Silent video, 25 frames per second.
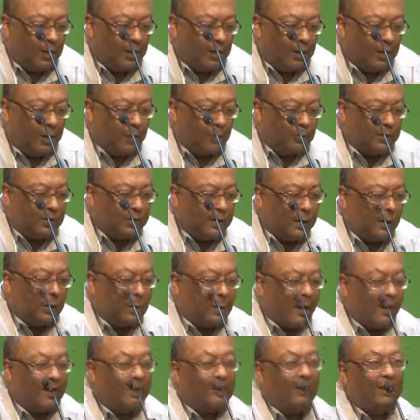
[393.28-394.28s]
using a
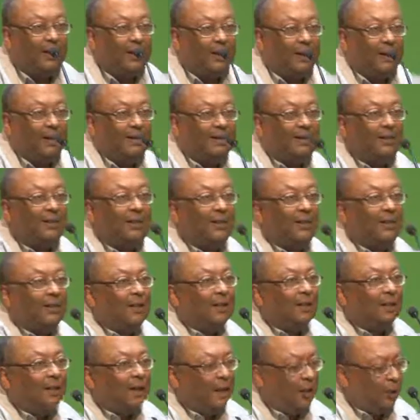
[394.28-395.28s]
battery is,
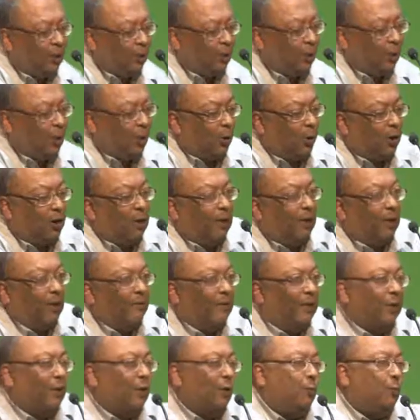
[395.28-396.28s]
you know,
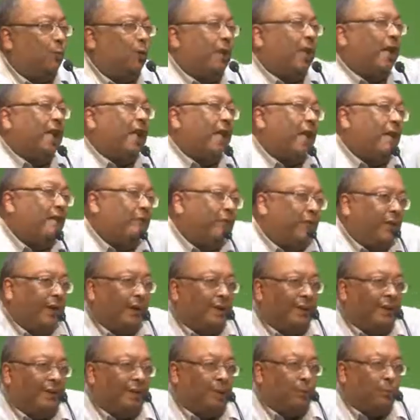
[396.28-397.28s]
when you put a heavy
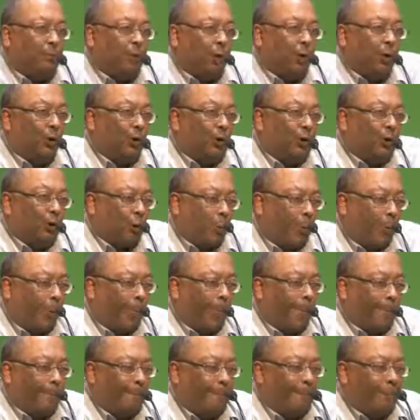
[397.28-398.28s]
weight in the boat,
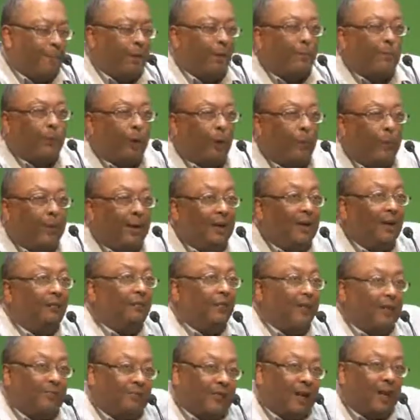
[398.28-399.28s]
the propeller
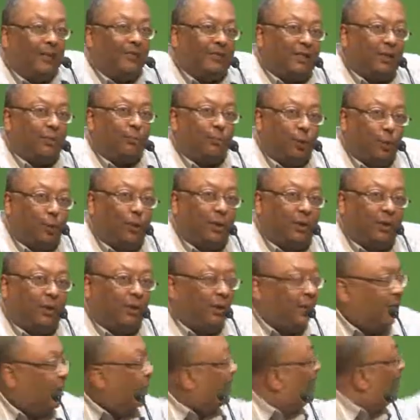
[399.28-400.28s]
which drives the boat,
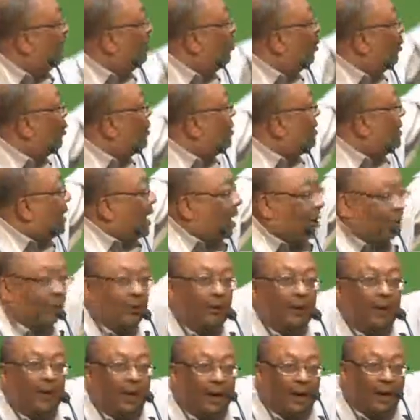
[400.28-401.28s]
it goes
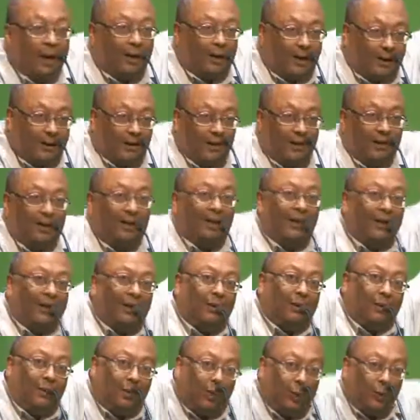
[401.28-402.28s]
down under
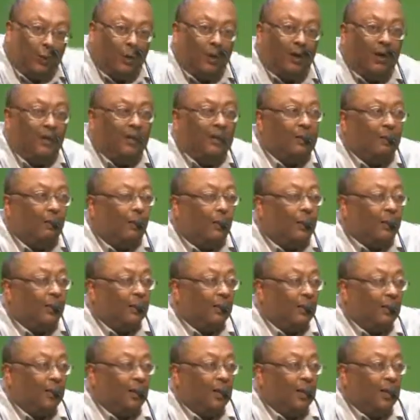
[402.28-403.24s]
little lower in the water.